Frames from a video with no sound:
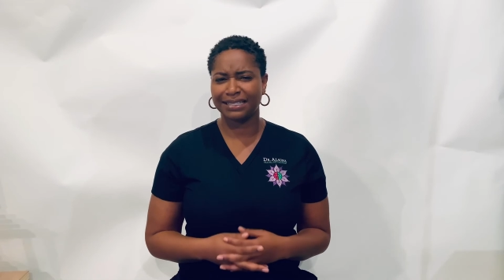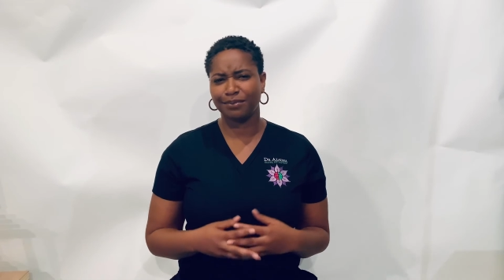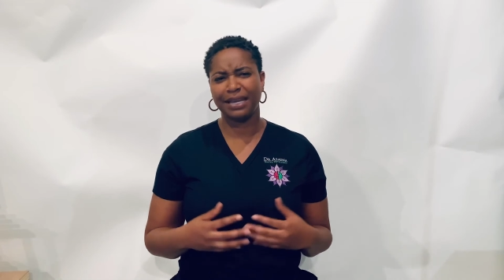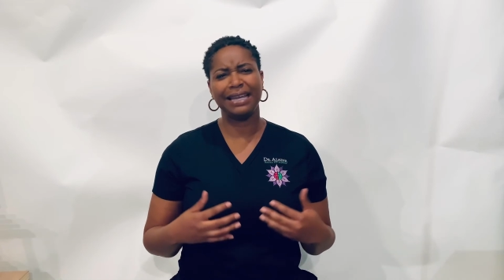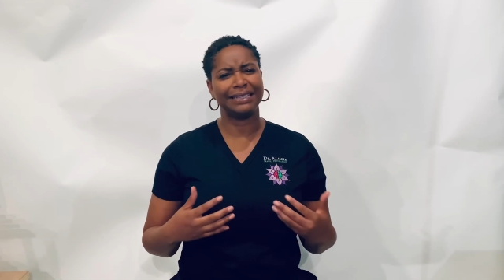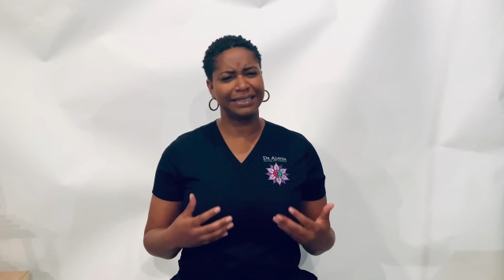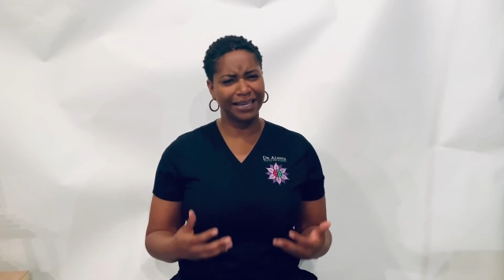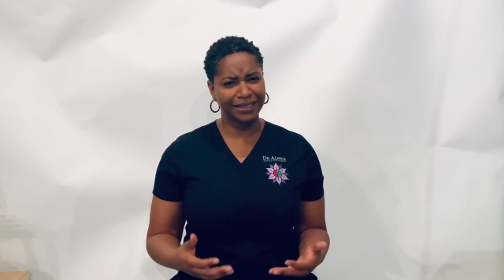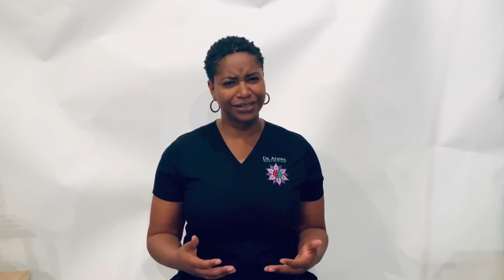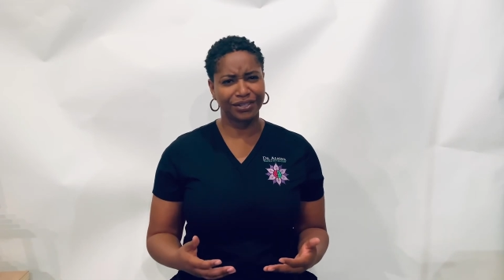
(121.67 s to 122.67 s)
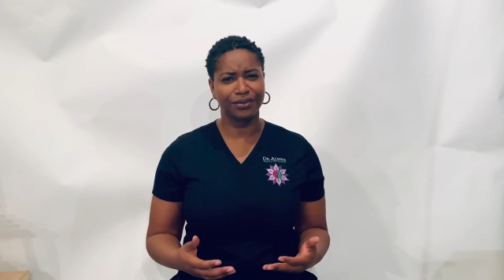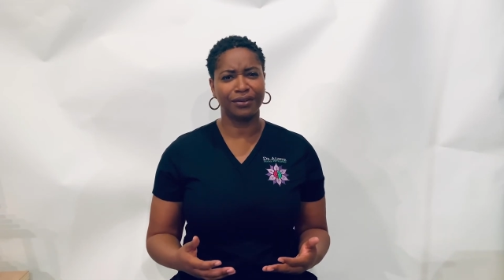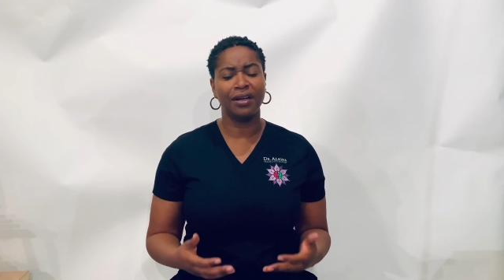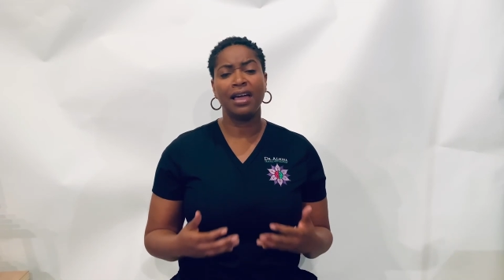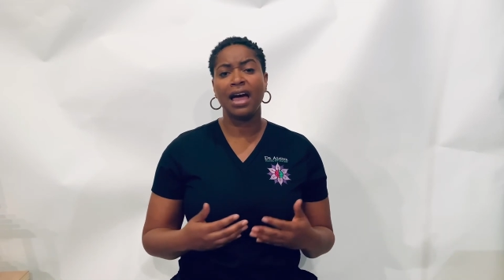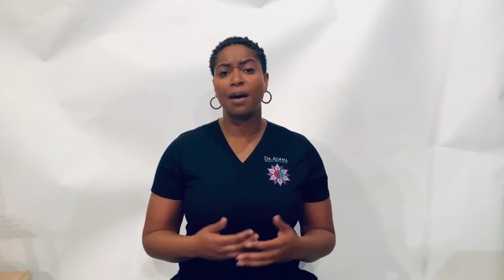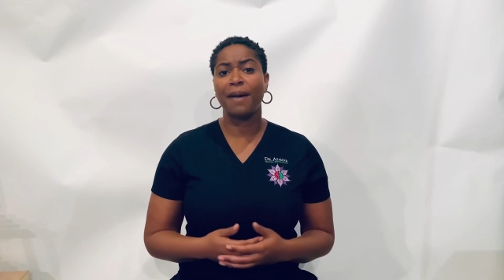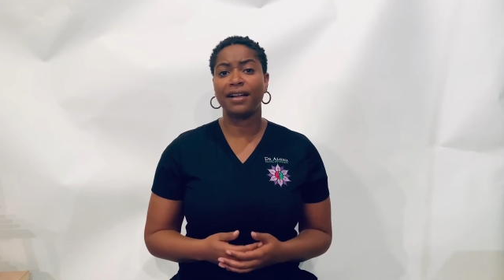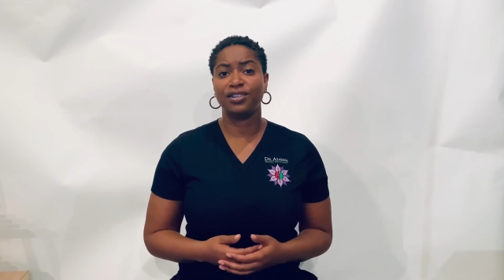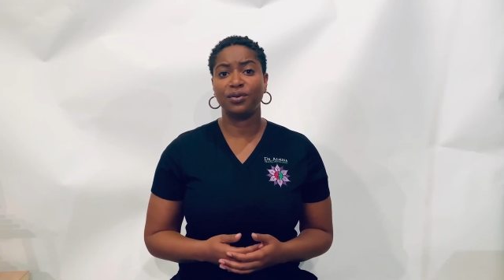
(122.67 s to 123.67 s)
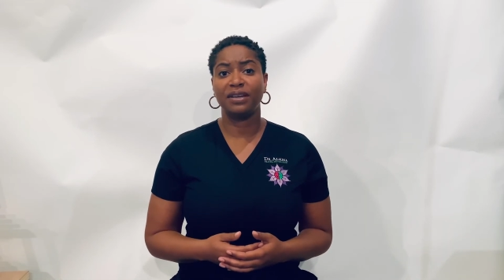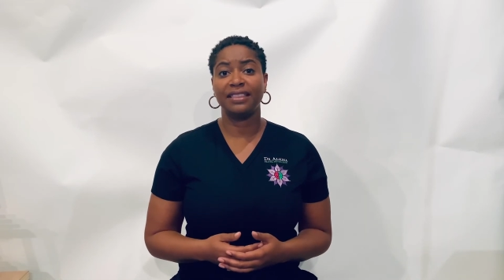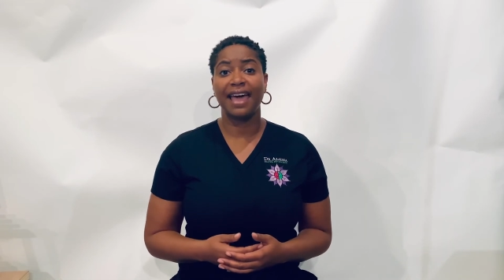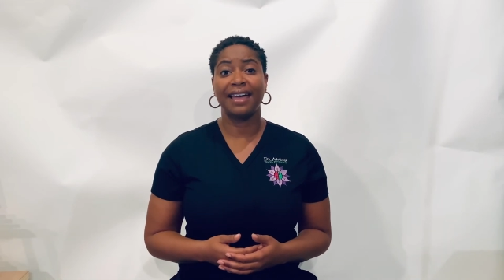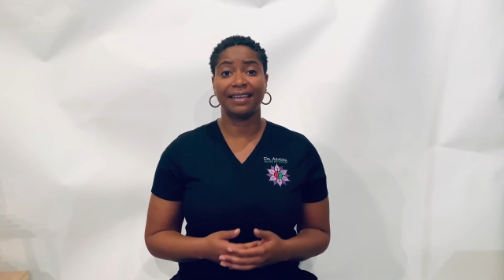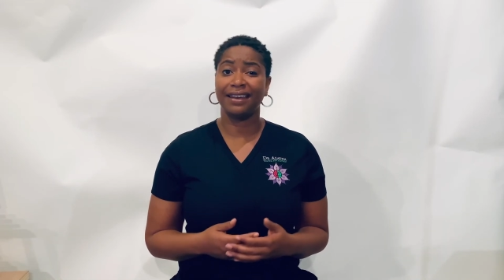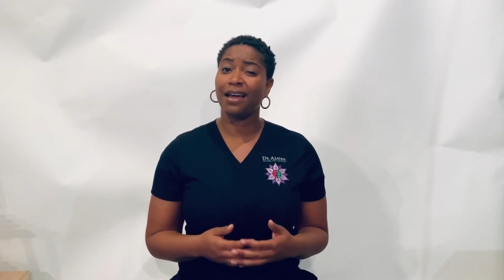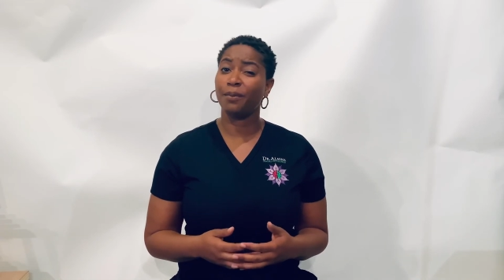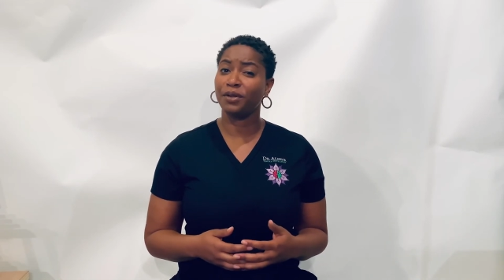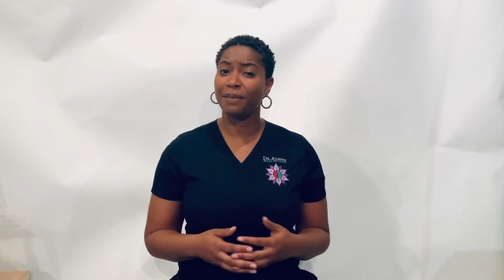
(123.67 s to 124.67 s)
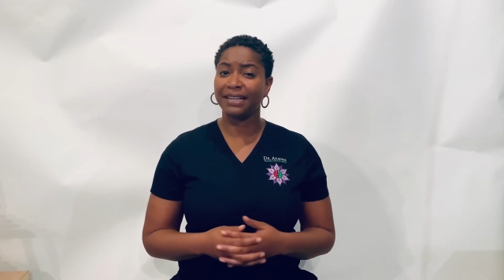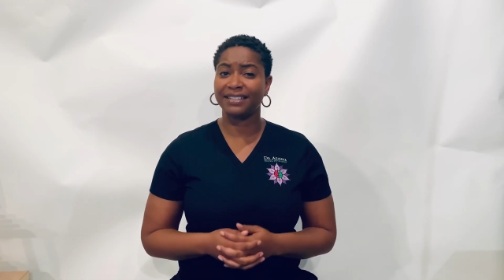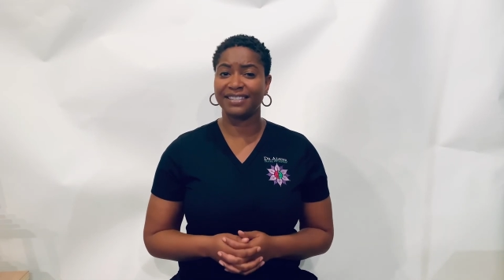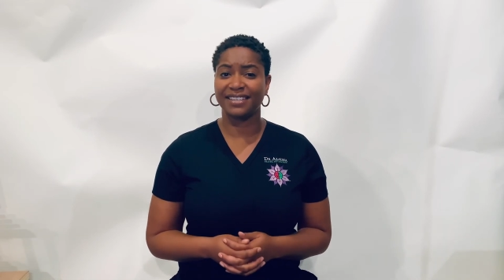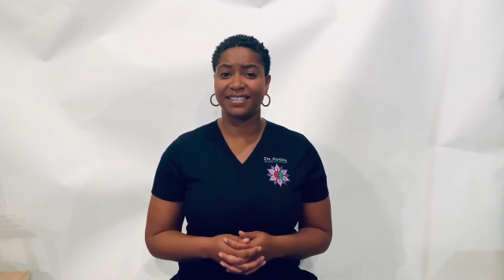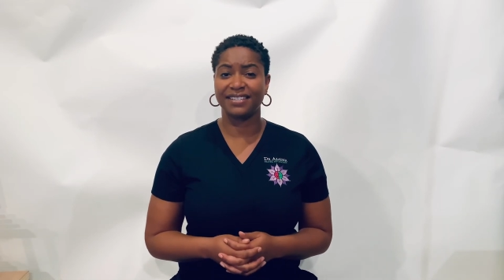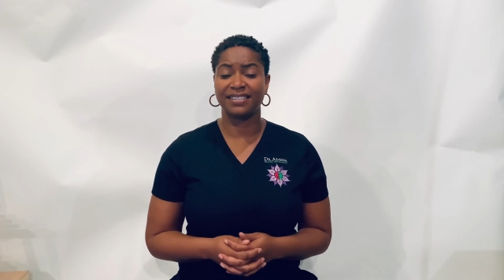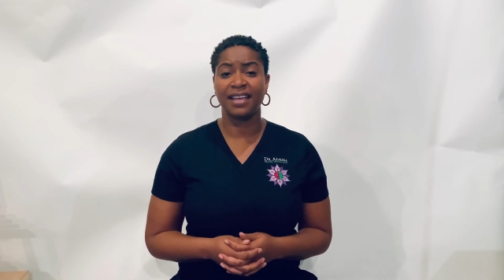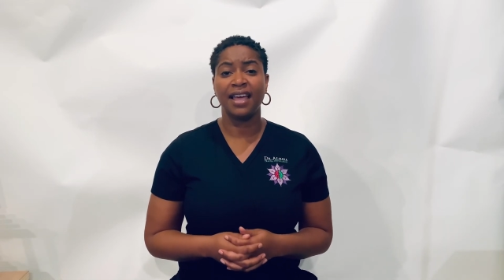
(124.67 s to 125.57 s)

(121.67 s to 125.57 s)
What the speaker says: and being intentional about doing that can help you make decisions